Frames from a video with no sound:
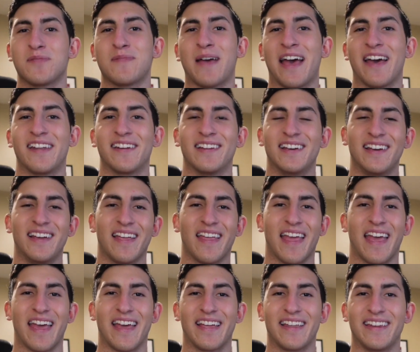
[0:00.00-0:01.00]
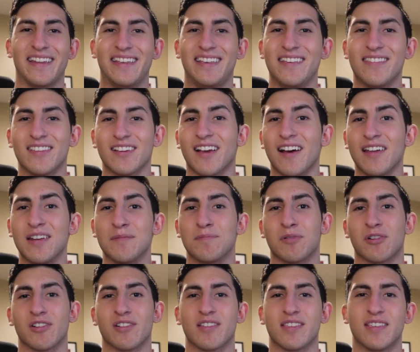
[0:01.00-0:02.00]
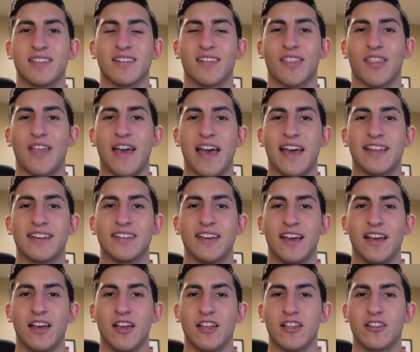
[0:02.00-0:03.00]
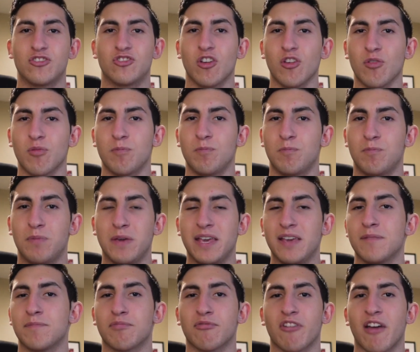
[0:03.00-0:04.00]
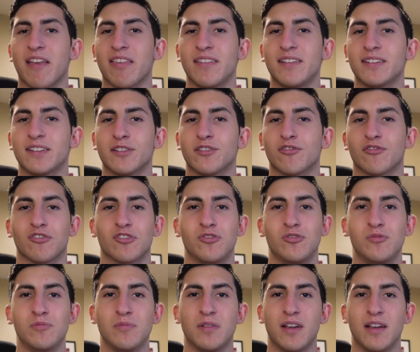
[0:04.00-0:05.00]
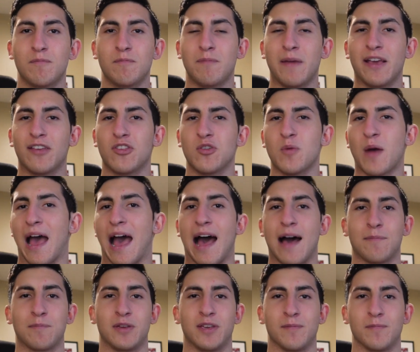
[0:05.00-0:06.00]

man, and he's the kind of person that just being present in a room makes you happy.